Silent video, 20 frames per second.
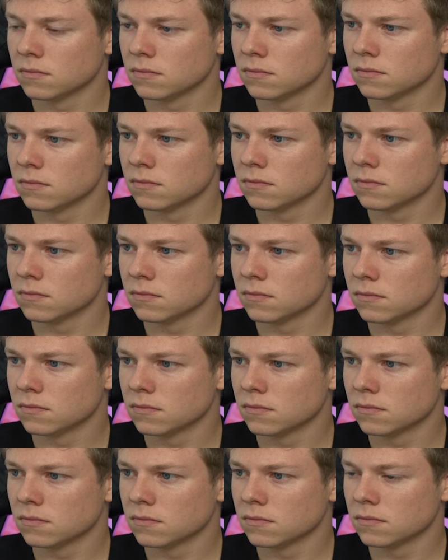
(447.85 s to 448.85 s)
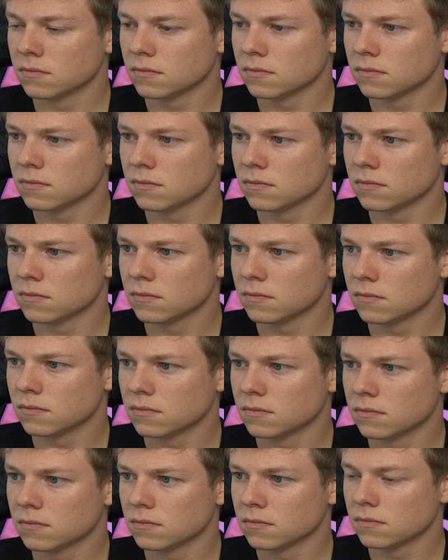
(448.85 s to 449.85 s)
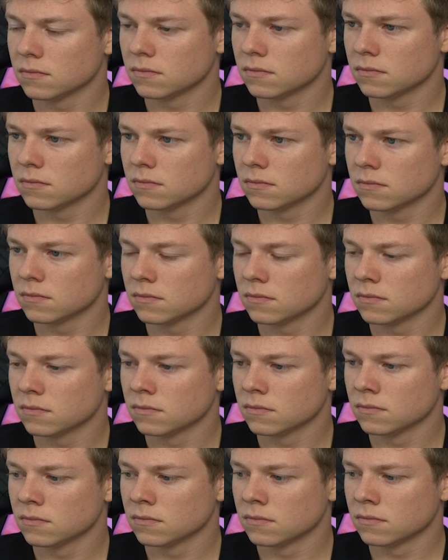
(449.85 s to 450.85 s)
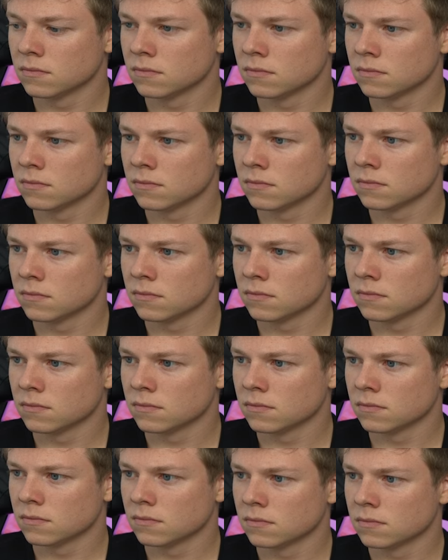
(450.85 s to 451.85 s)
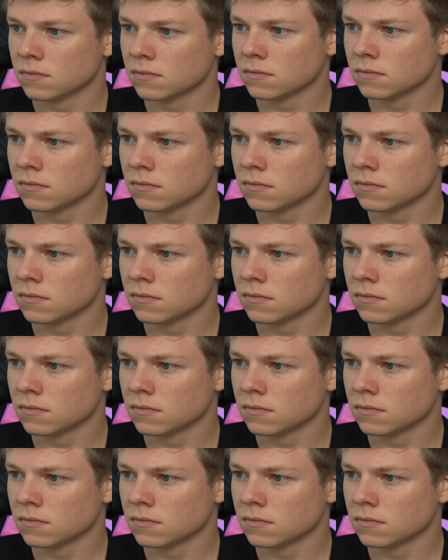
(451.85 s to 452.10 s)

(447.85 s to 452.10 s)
(silent)